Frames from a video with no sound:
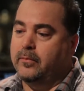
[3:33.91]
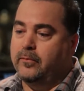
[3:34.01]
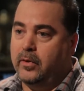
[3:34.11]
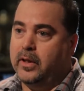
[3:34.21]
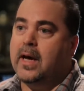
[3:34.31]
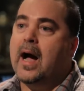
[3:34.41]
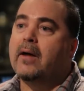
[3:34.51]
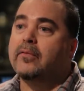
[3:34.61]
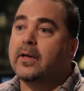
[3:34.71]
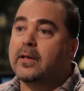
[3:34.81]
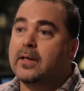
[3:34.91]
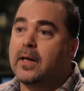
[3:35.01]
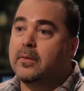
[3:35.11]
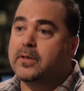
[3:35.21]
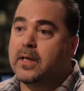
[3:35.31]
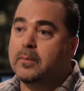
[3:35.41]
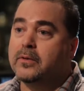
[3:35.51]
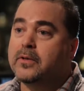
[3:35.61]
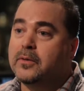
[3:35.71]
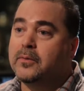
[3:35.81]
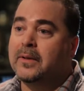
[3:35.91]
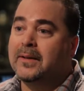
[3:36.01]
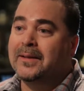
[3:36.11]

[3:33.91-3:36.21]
fully confident that I was able to,